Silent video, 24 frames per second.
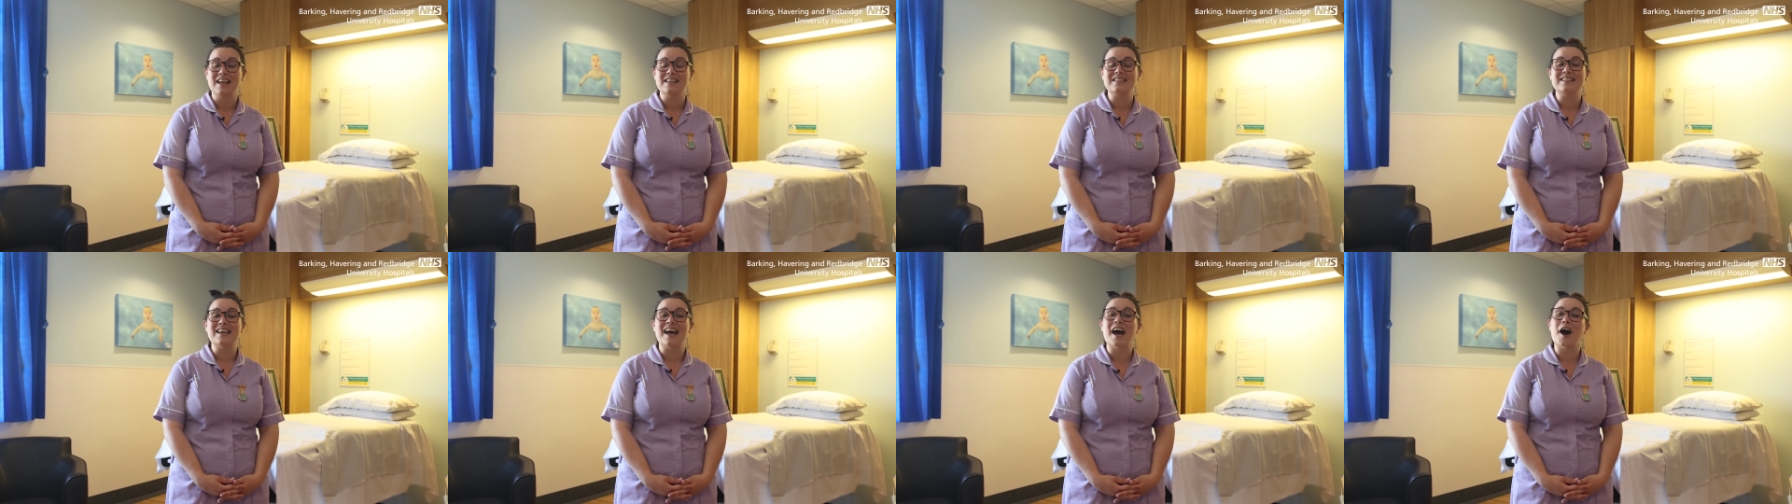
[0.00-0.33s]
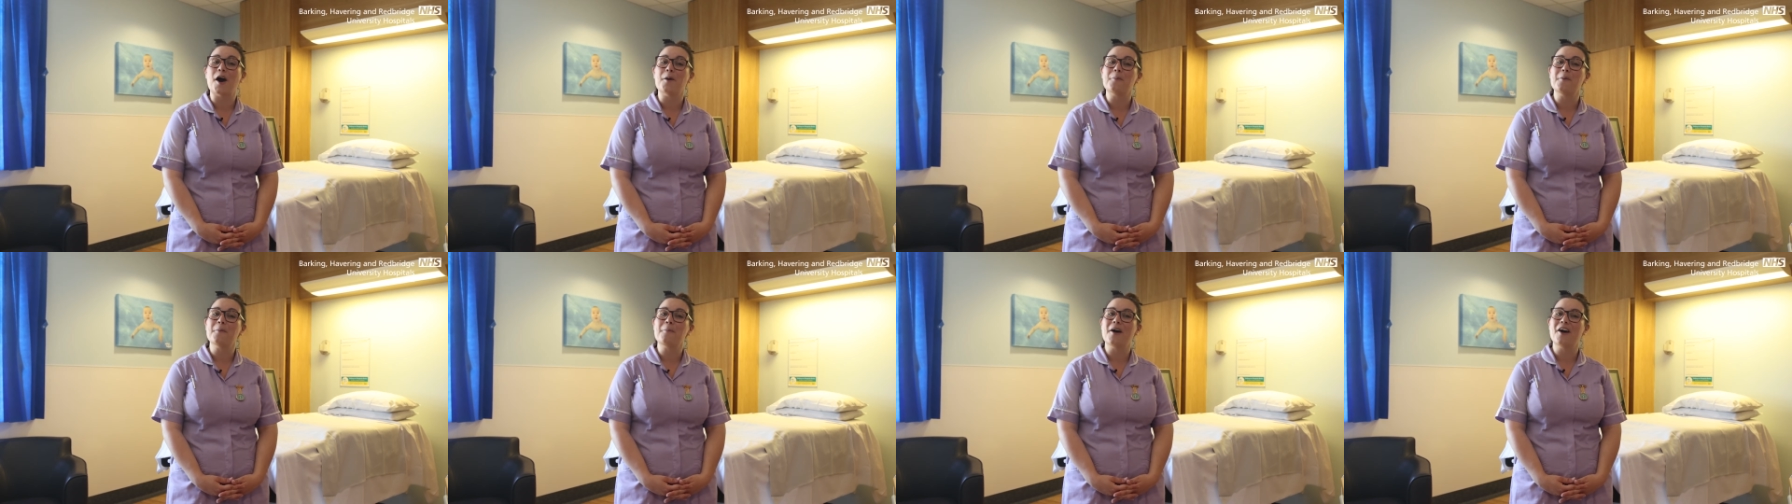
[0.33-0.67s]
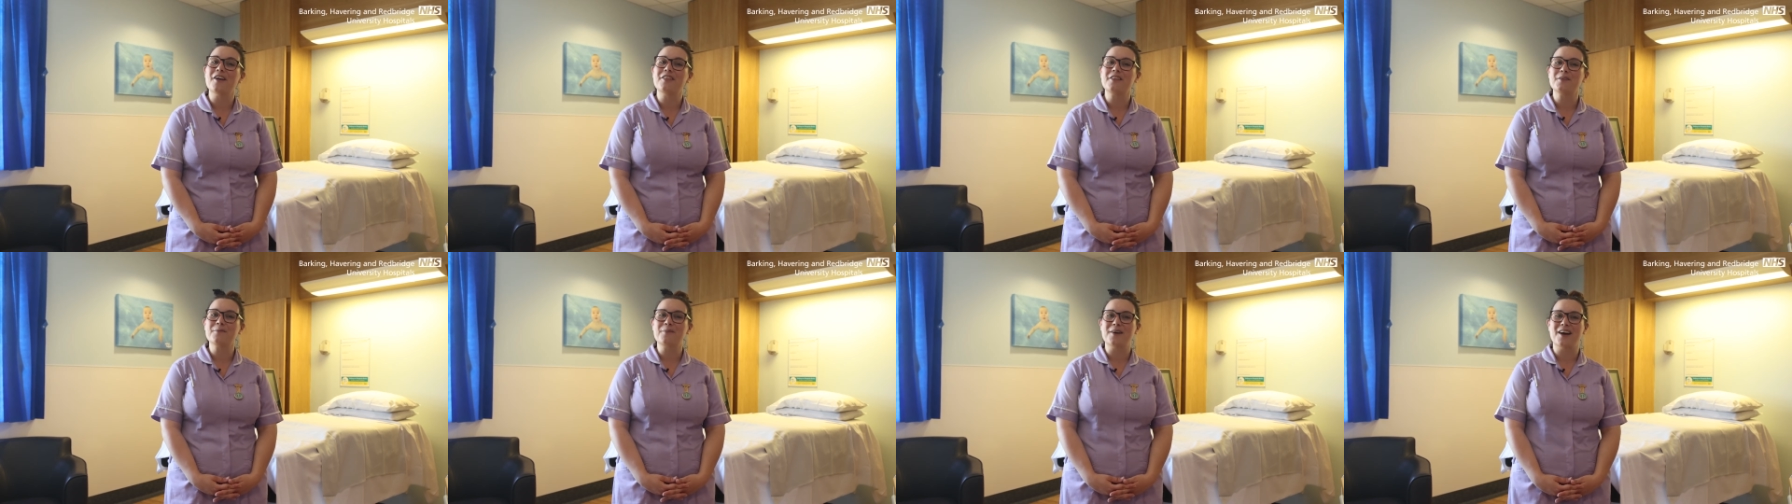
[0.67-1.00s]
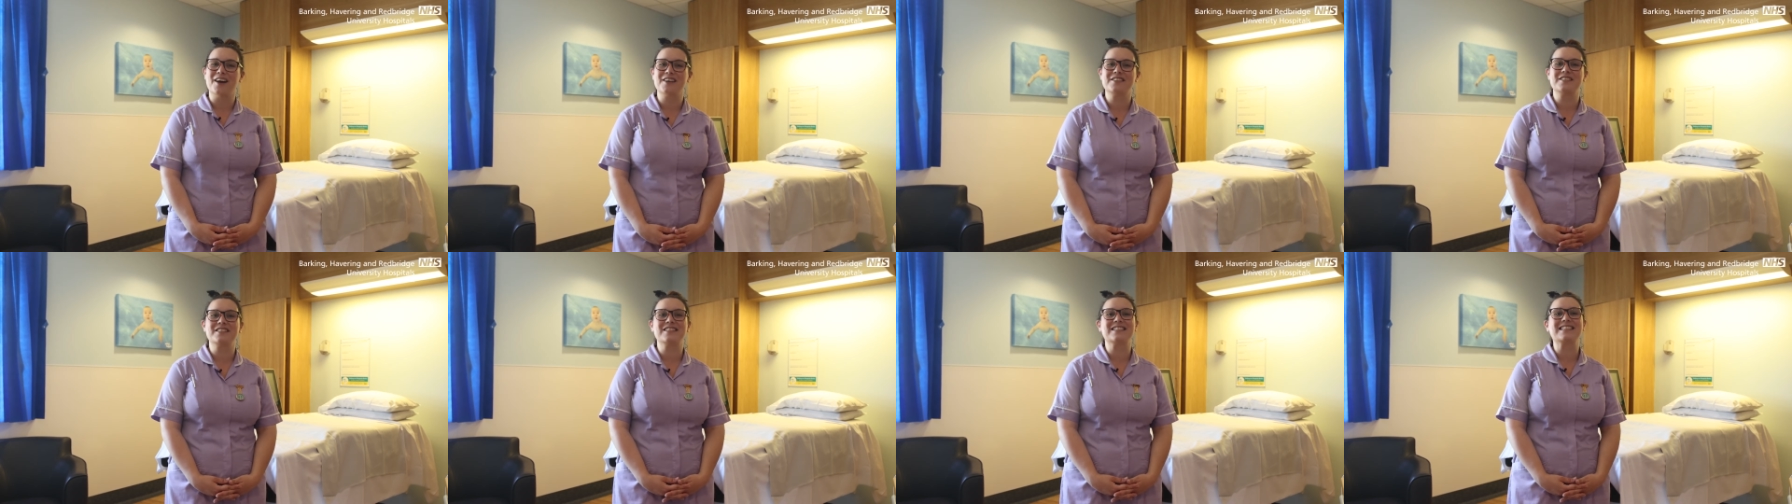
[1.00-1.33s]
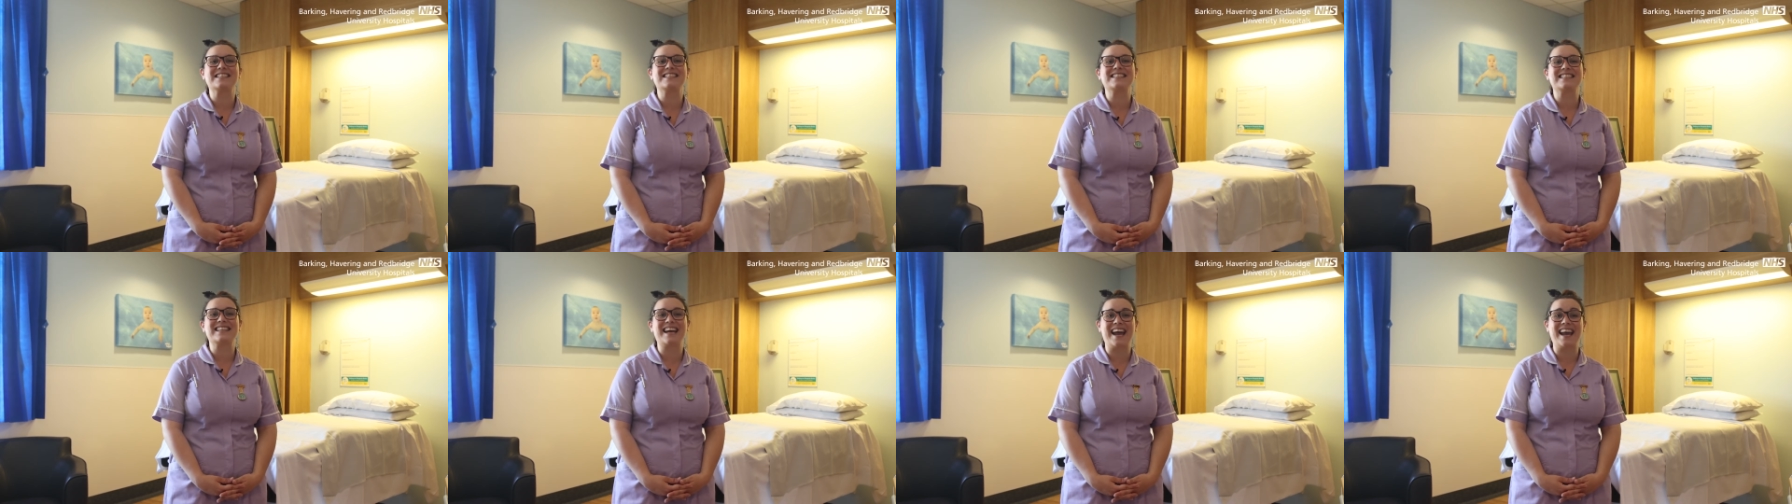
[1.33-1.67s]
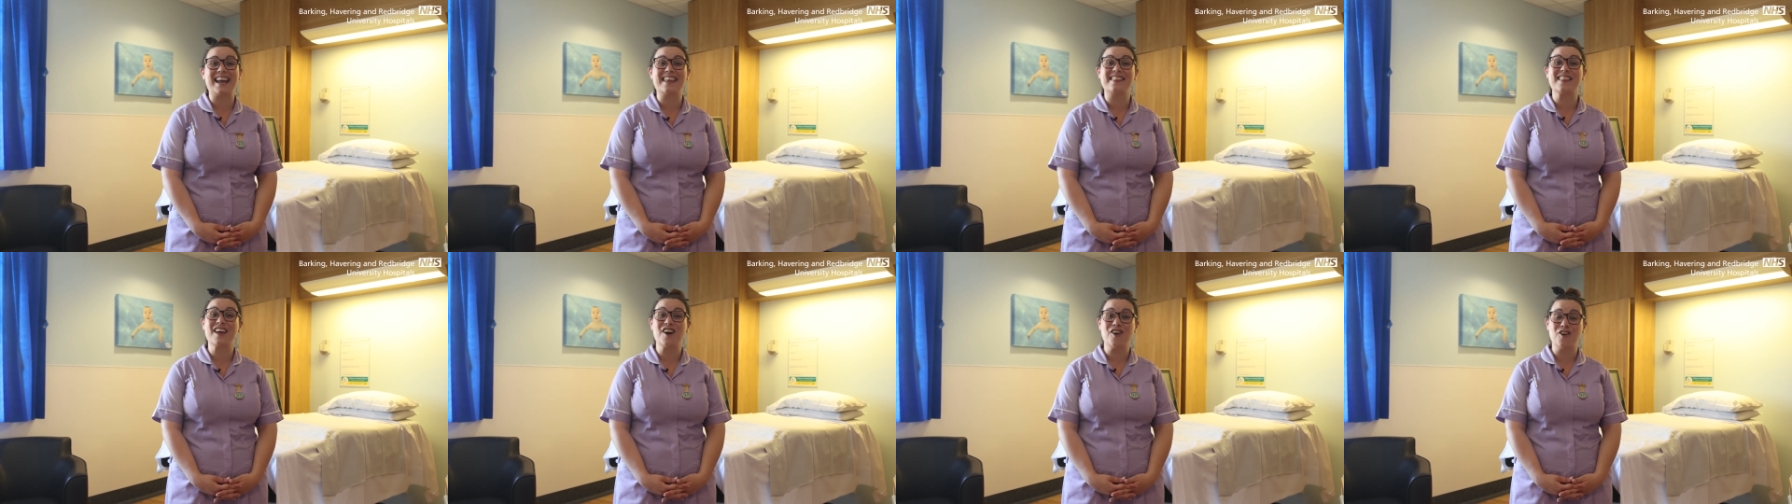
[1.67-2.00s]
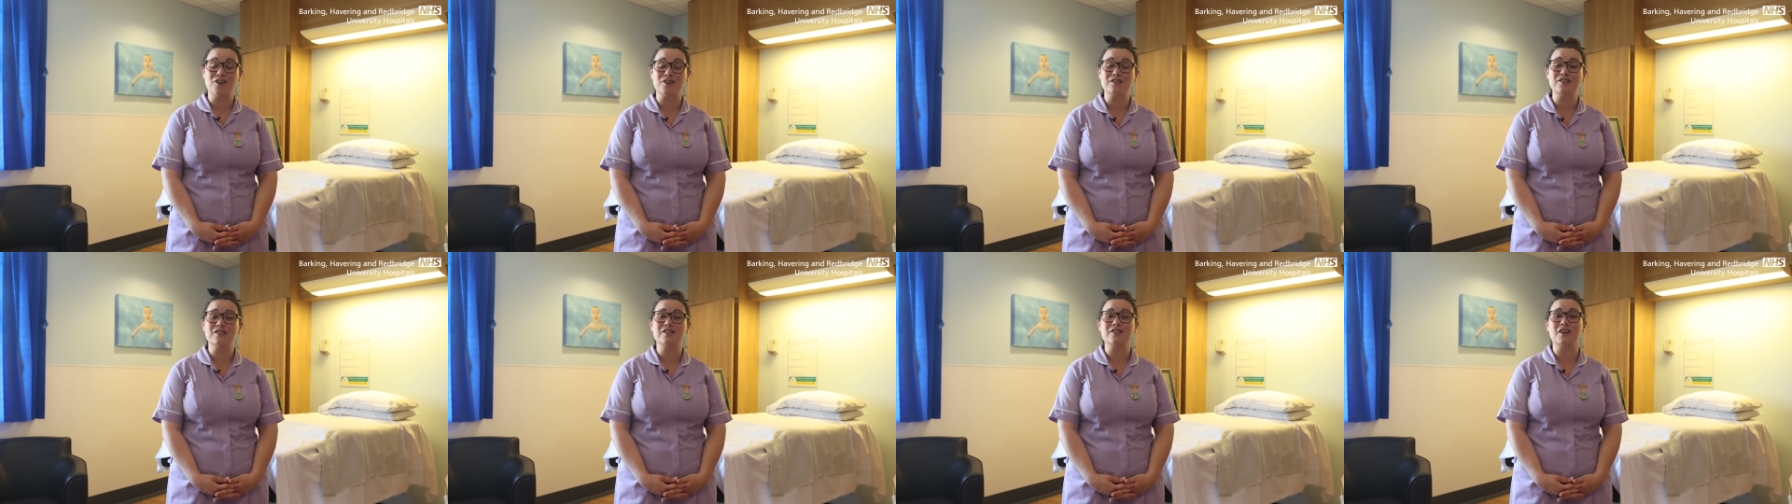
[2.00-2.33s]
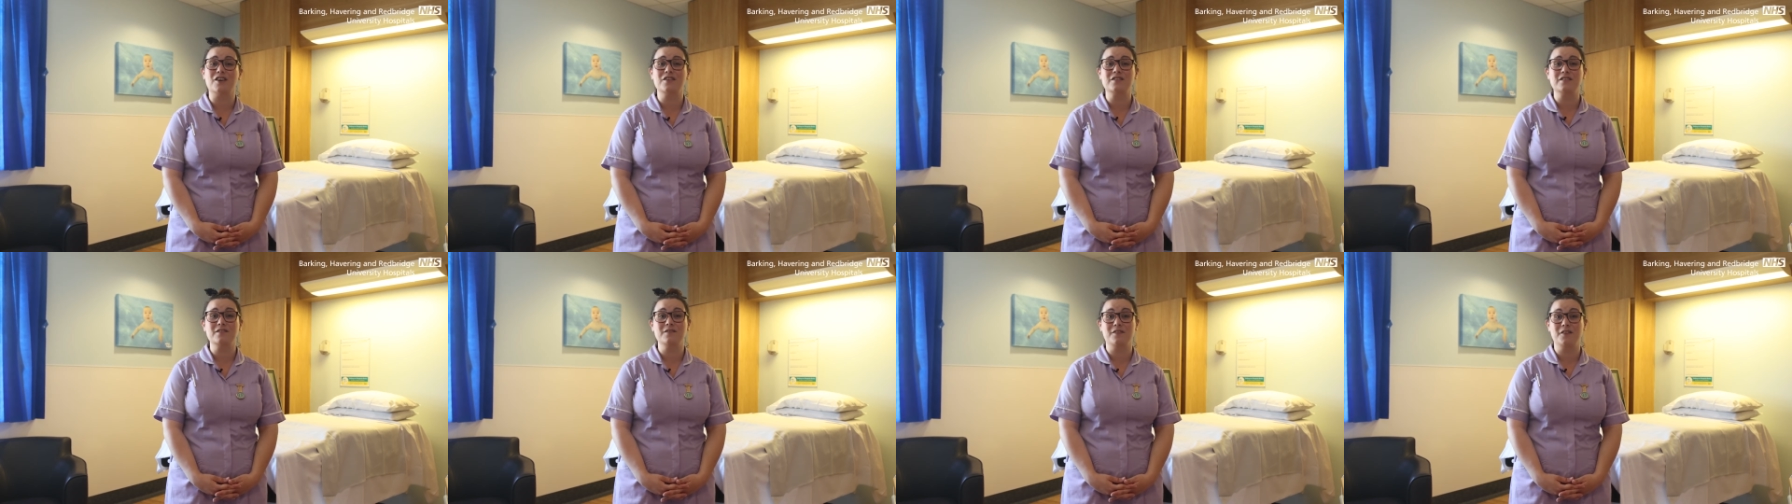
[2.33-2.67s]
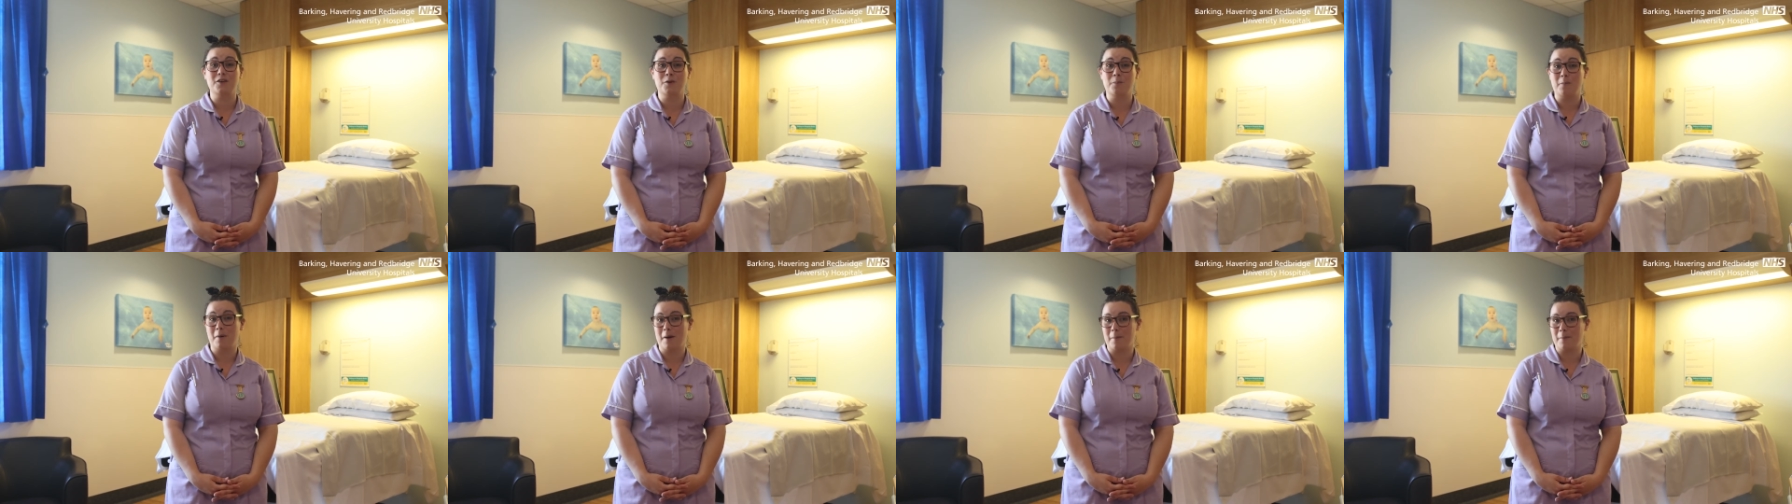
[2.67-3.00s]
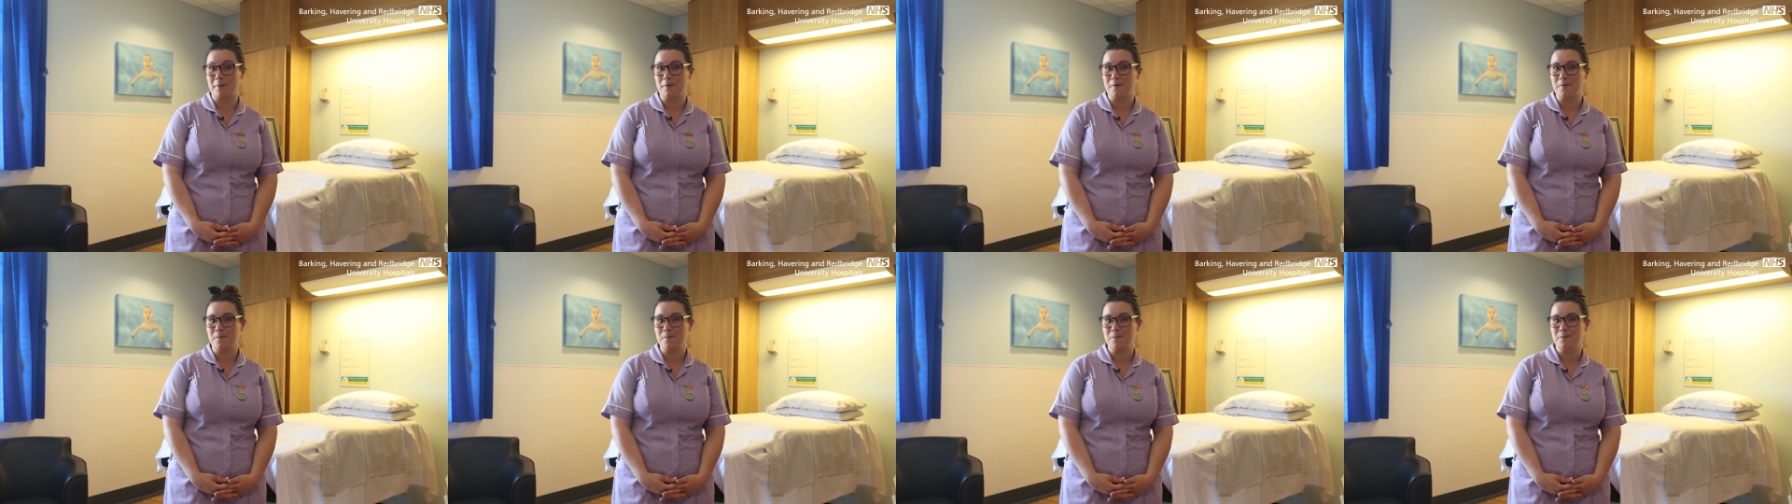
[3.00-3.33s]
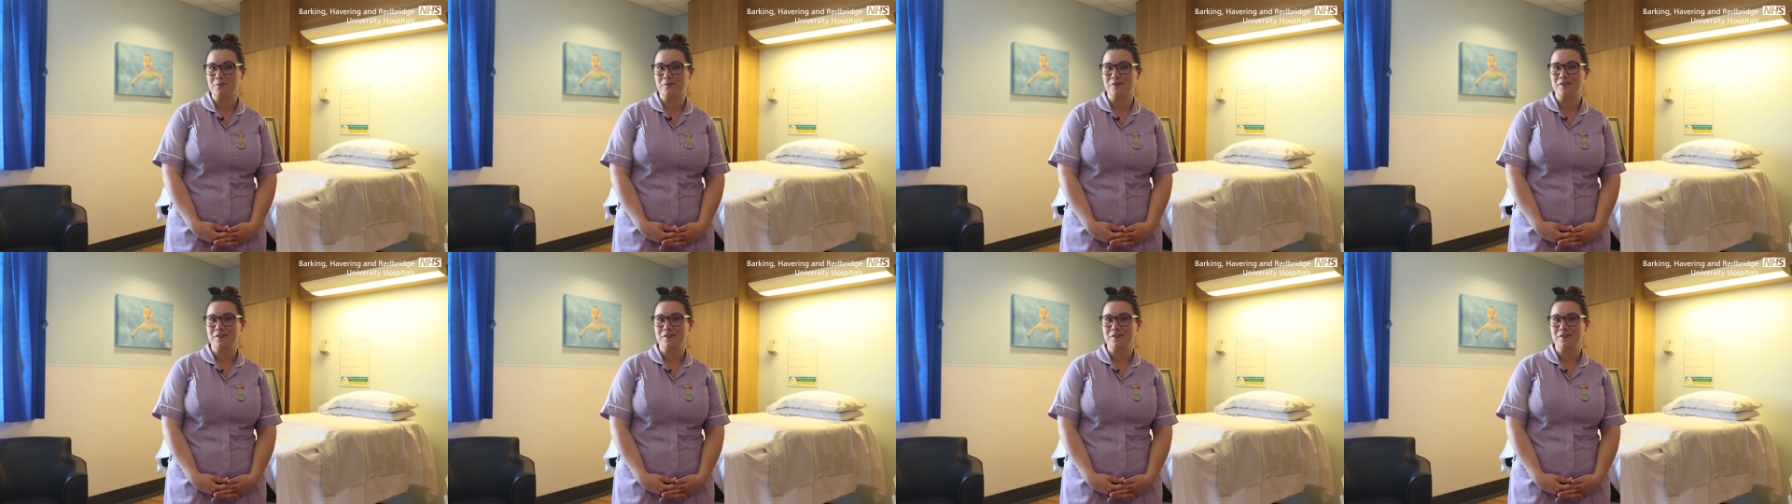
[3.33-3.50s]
to help a birthing person stay in their oxytocin filled bubble